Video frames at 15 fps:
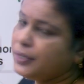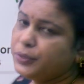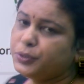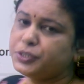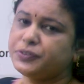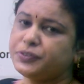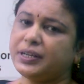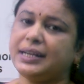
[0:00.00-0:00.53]

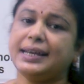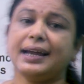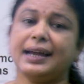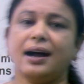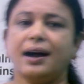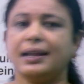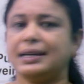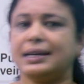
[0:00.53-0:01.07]
usually
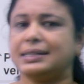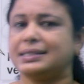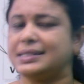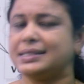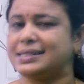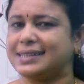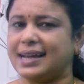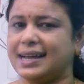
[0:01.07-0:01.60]
all
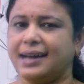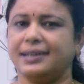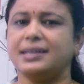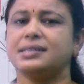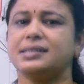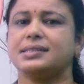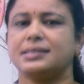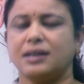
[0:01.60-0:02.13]
arteries
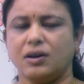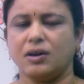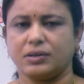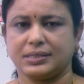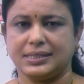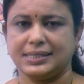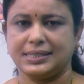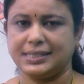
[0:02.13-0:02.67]
carries
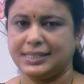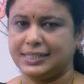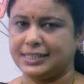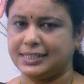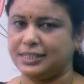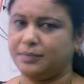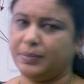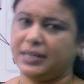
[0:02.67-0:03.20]

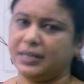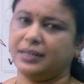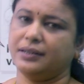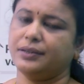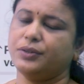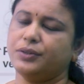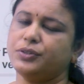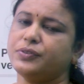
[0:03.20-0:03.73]
oxygenated blood.
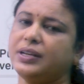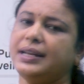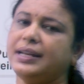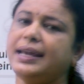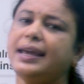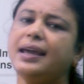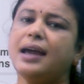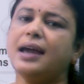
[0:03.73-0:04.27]
Usually
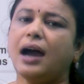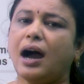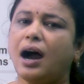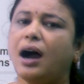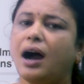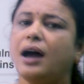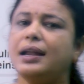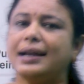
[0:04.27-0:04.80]

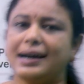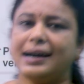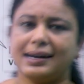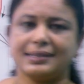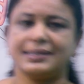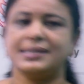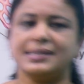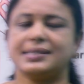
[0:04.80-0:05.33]
all
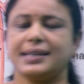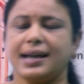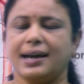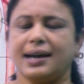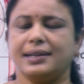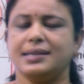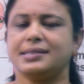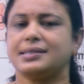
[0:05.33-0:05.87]
arteries
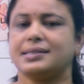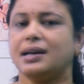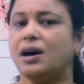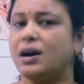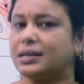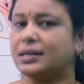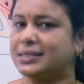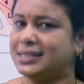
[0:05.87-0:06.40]
carries
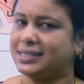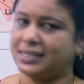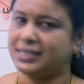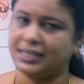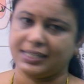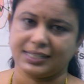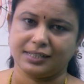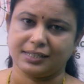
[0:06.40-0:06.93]

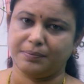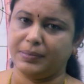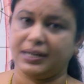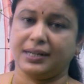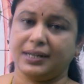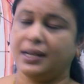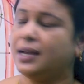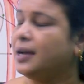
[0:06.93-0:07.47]
oxygenated
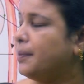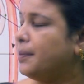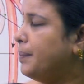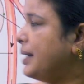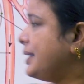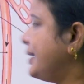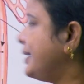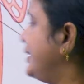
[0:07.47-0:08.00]
blood.
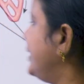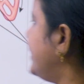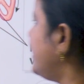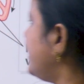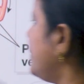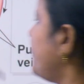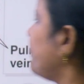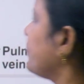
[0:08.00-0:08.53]
But here
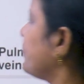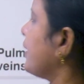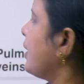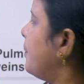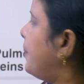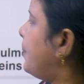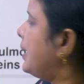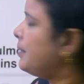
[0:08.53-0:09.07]

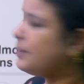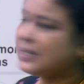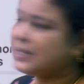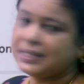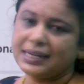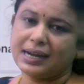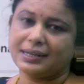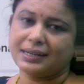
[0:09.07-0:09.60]

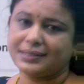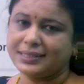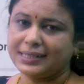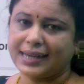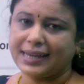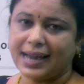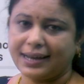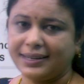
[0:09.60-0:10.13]
pulmonary artery
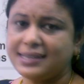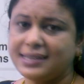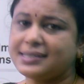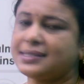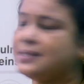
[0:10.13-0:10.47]
carries